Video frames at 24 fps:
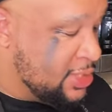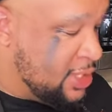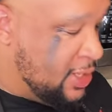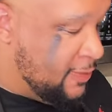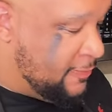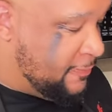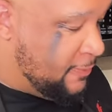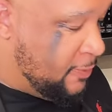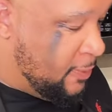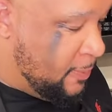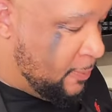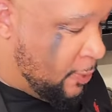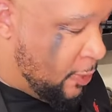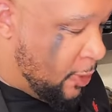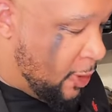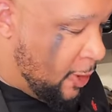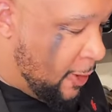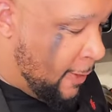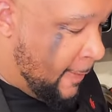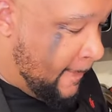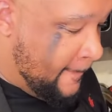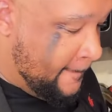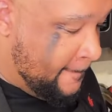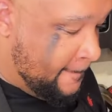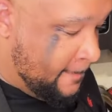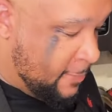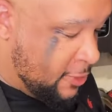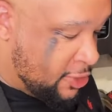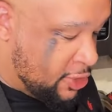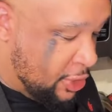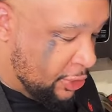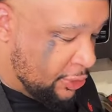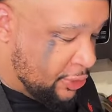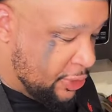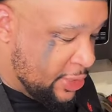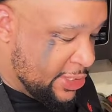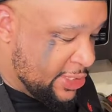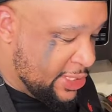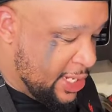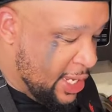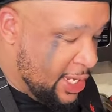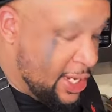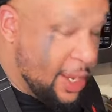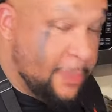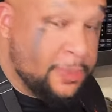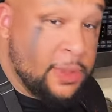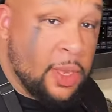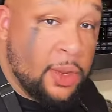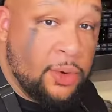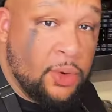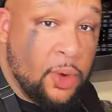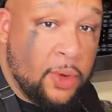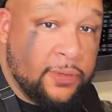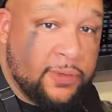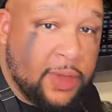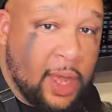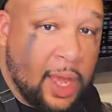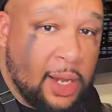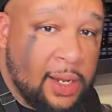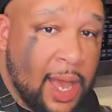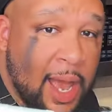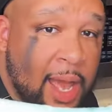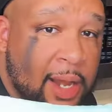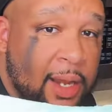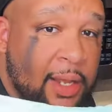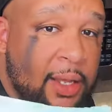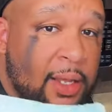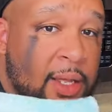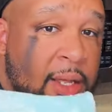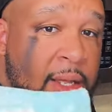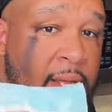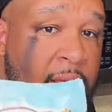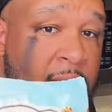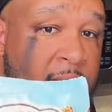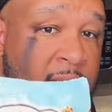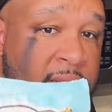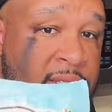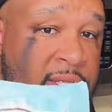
a seafood boil. So Christine up there in North Carolina,